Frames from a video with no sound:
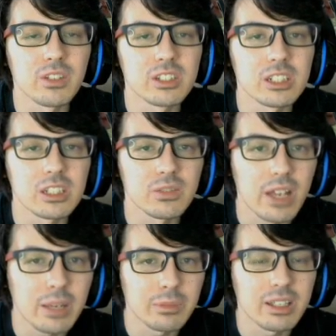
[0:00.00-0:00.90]
Vegeta's
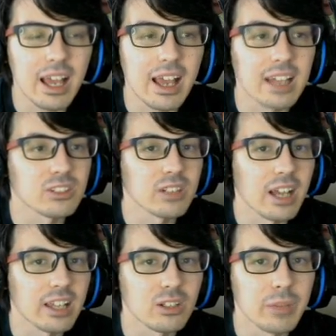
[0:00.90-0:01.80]
family as your
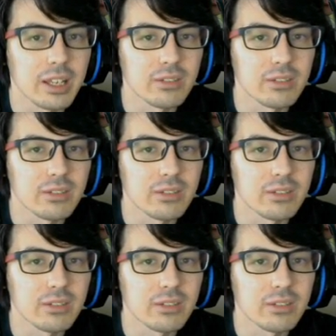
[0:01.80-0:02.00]
other main